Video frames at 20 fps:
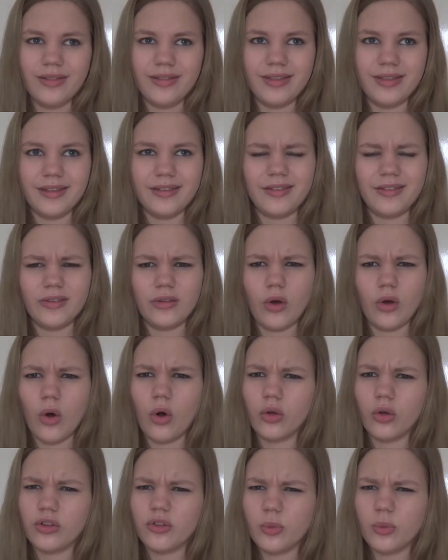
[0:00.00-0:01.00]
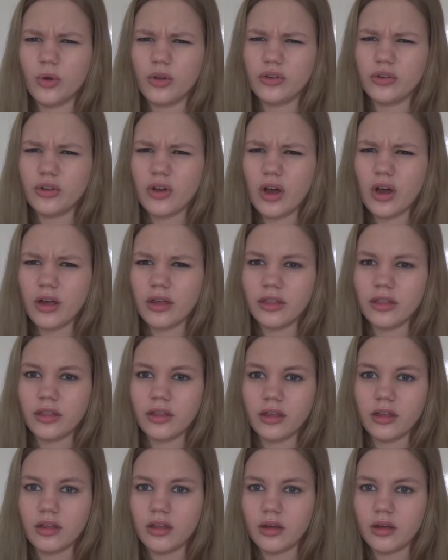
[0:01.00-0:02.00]
this Oswald guy, I
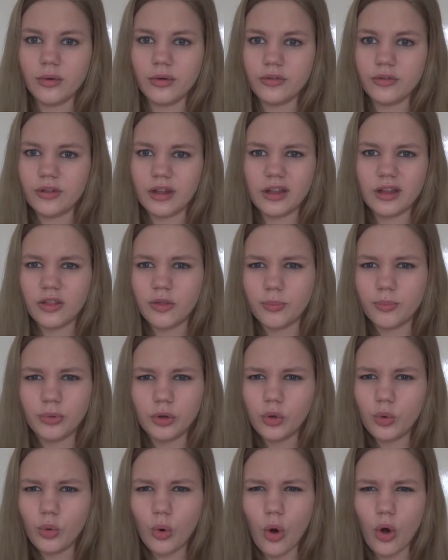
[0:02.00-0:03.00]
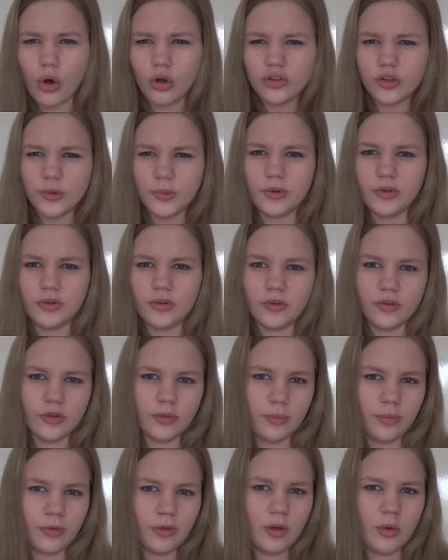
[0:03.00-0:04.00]
think he was, the blue octopus or
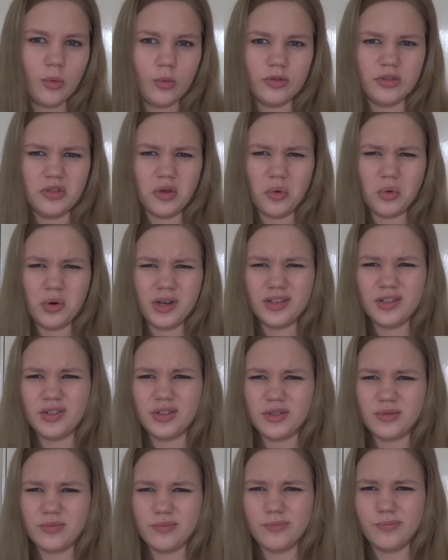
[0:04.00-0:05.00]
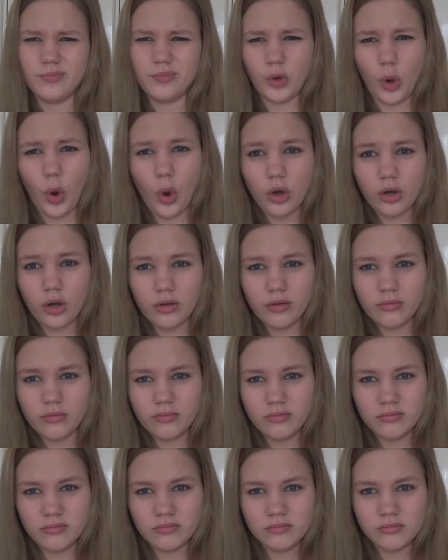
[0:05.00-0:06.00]
something with the orange dog.
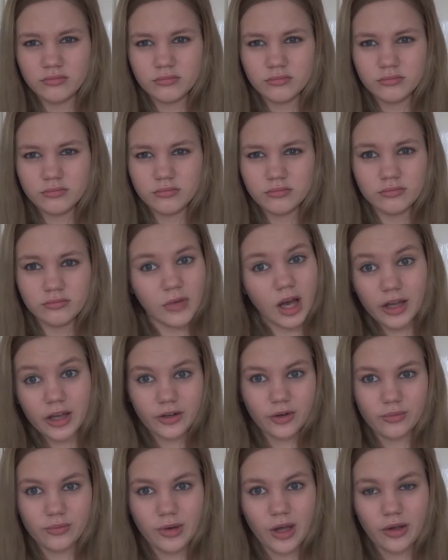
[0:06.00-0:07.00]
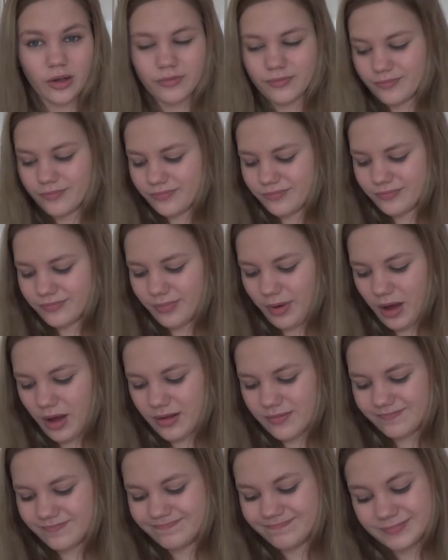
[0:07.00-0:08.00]
I don't know,
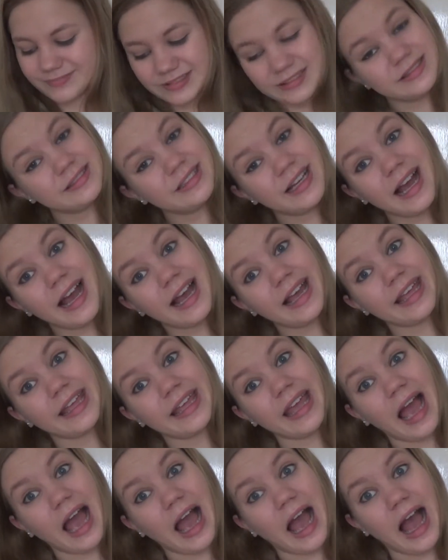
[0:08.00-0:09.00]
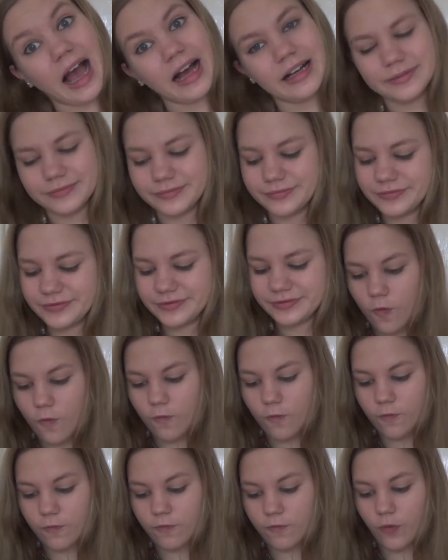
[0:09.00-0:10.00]
but yeah.
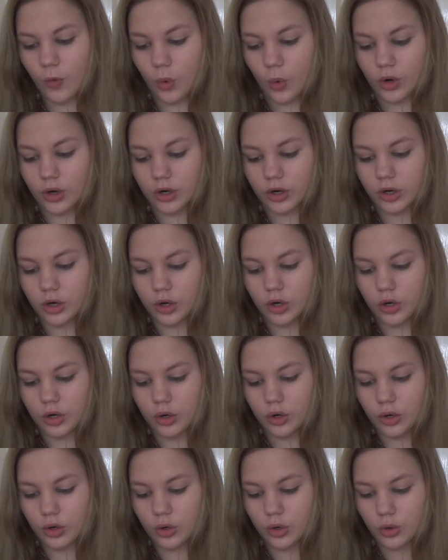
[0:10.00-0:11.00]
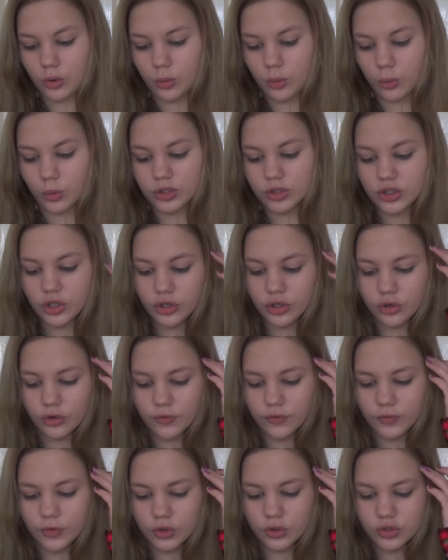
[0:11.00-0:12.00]
Four. What are your
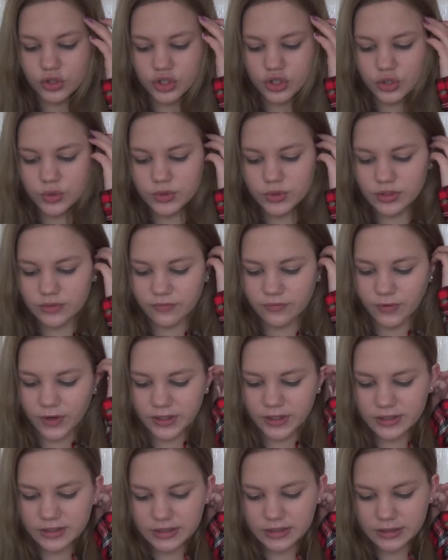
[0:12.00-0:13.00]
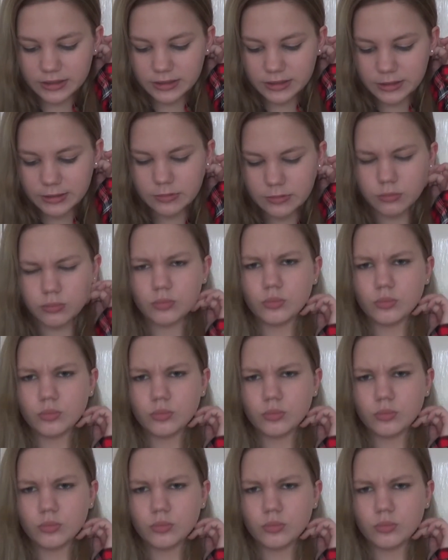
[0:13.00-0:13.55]
virtues and vices?